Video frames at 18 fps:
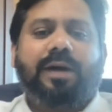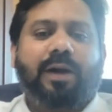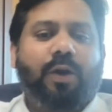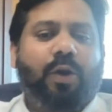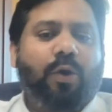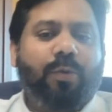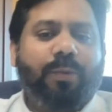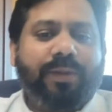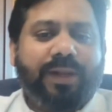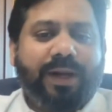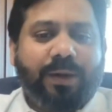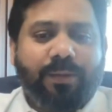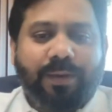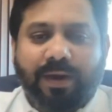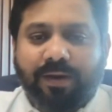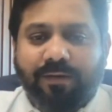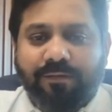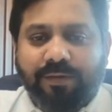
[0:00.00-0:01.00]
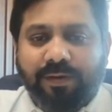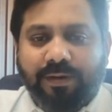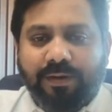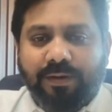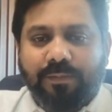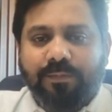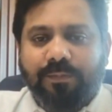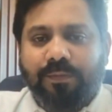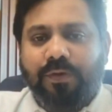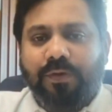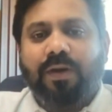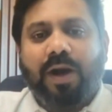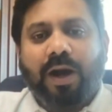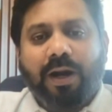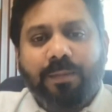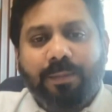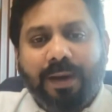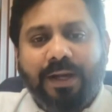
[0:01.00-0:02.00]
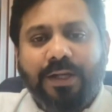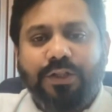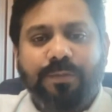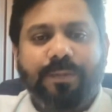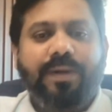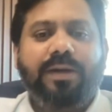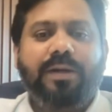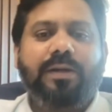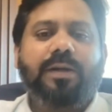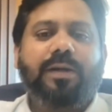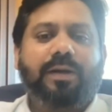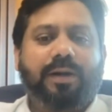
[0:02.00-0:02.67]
Along with that, we have card management,